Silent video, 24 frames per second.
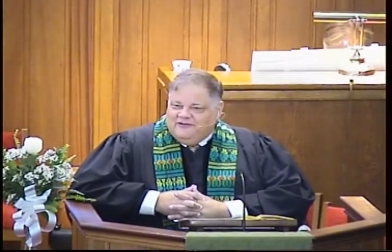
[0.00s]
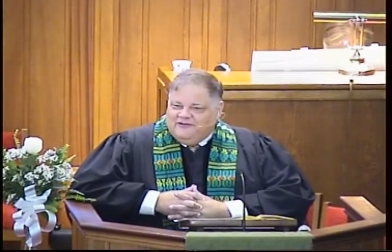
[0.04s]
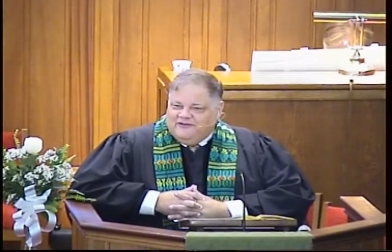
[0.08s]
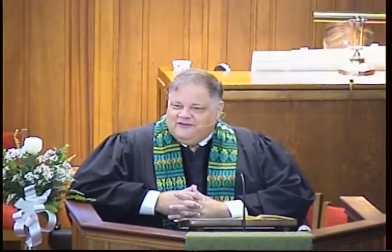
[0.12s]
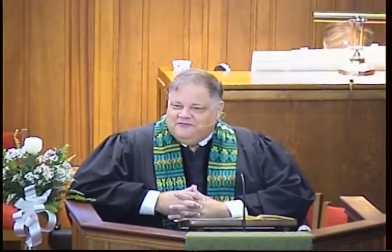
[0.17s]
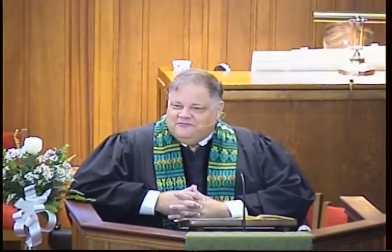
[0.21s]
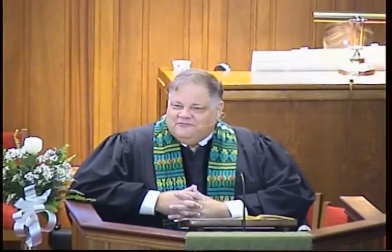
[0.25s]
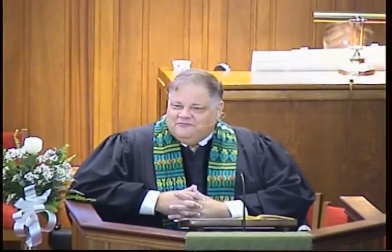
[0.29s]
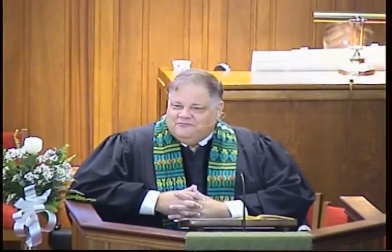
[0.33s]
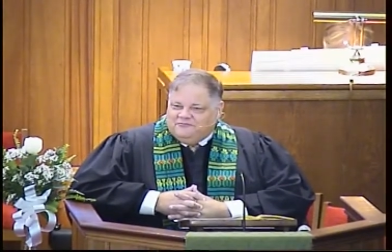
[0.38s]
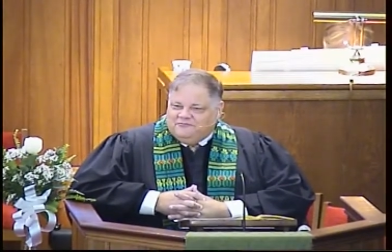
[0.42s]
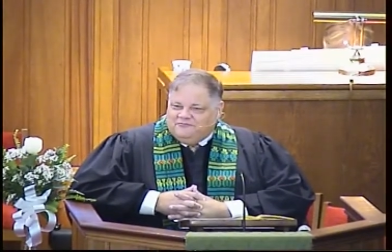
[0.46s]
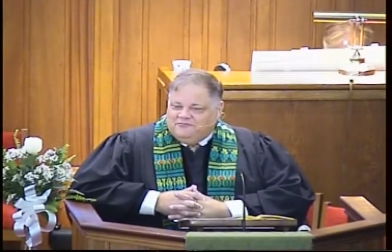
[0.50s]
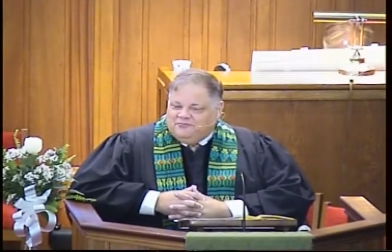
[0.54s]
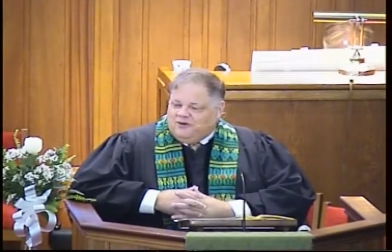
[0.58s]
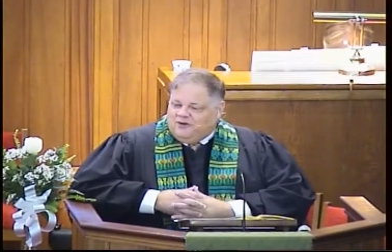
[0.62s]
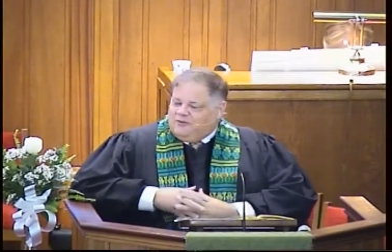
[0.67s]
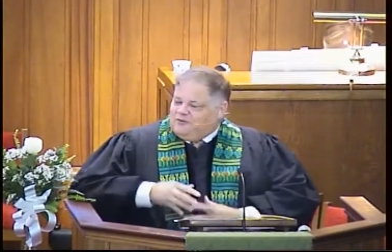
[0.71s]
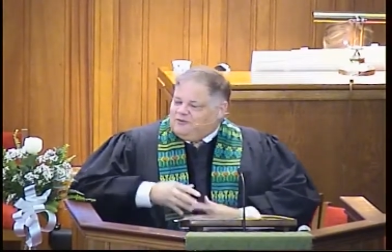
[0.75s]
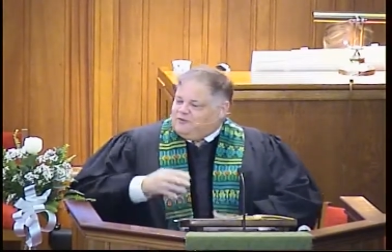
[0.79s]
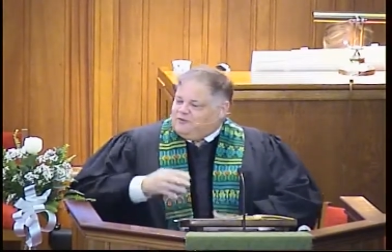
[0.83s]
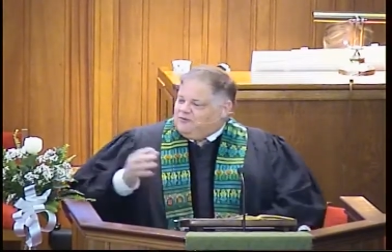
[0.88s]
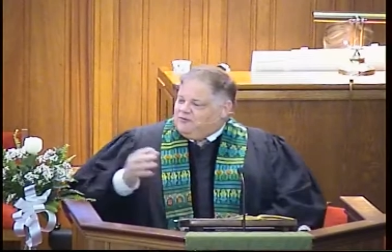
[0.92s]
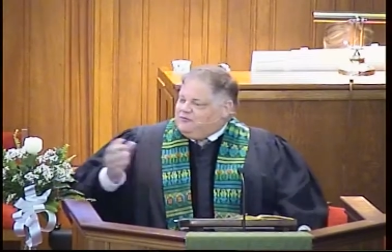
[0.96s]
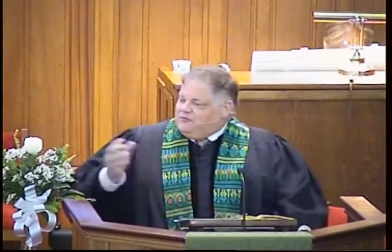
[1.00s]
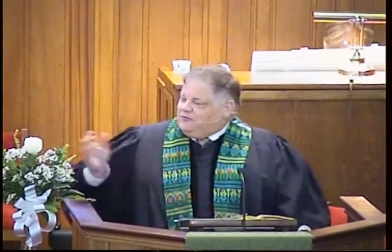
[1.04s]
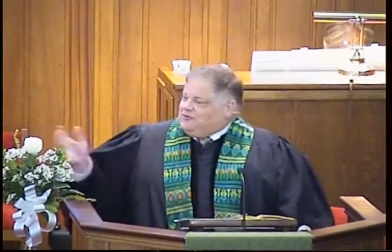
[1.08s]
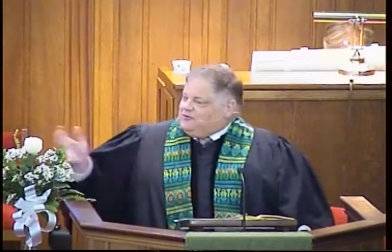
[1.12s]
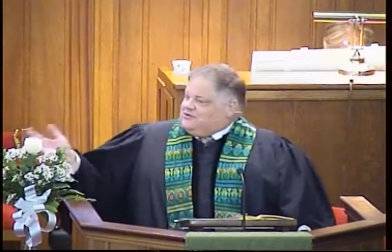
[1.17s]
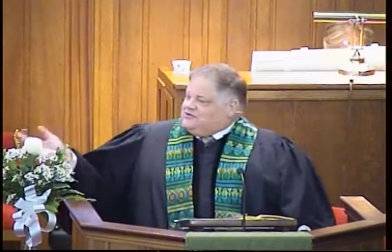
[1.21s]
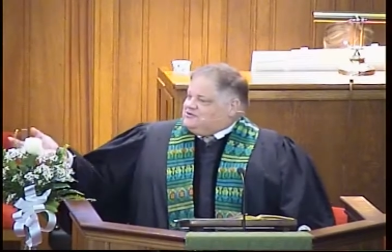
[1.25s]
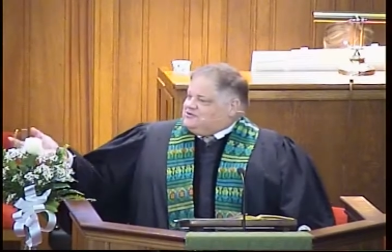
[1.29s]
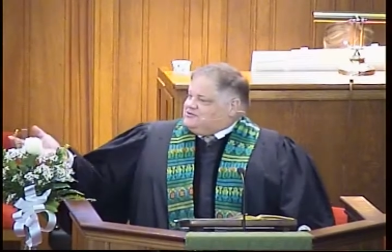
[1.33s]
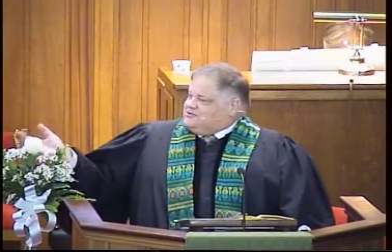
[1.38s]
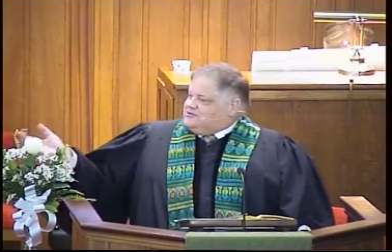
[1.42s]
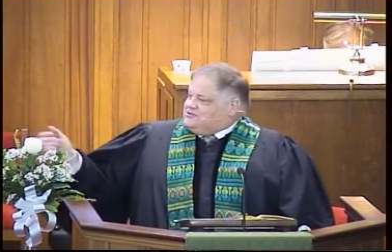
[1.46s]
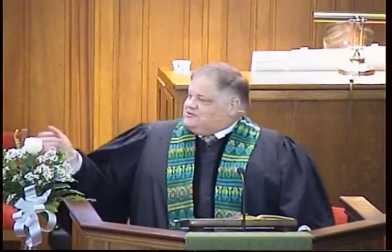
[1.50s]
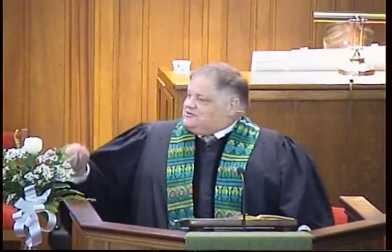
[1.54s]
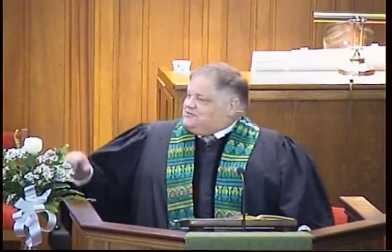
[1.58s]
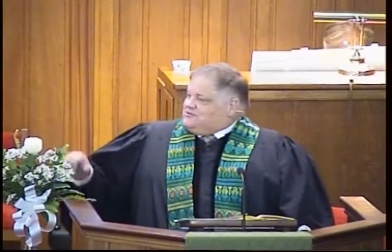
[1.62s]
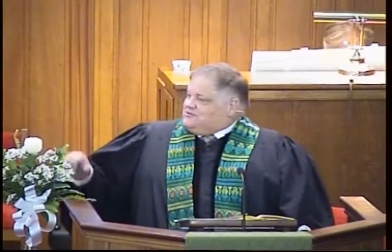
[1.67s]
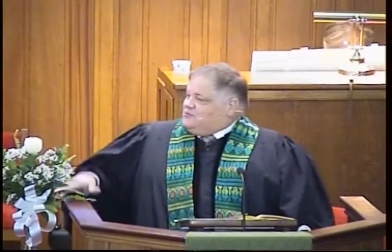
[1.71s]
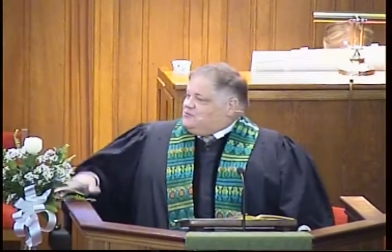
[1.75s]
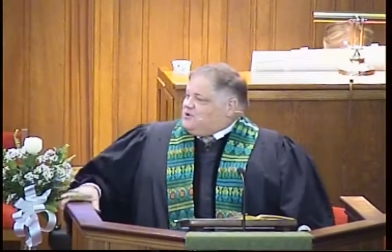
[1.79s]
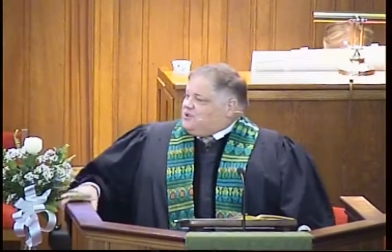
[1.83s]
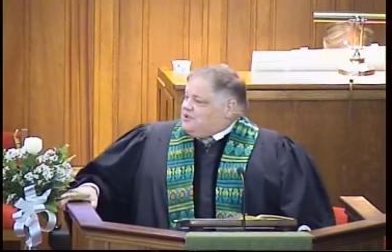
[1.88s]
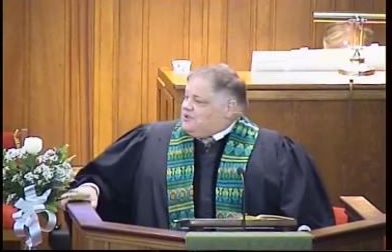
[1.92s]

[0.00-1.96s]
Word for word: and probably one of the reasons we